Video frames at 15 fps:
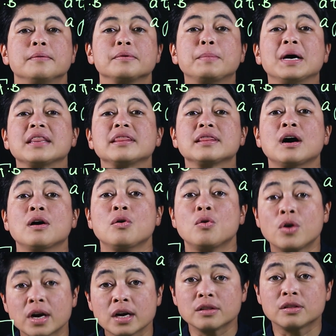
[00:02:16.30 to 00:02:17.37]
But the
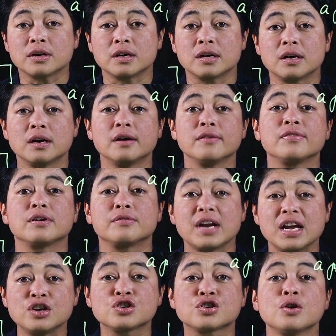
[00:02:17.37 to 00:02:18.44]
order of the
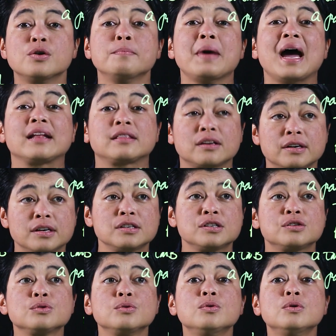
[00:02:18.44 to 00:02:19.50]
ratio
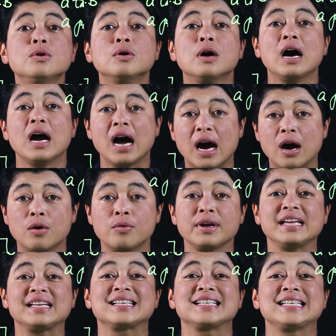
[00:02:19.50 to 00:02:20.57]
matters to how
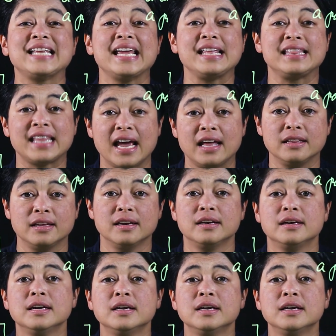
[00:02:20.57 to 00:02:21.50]
it's stated.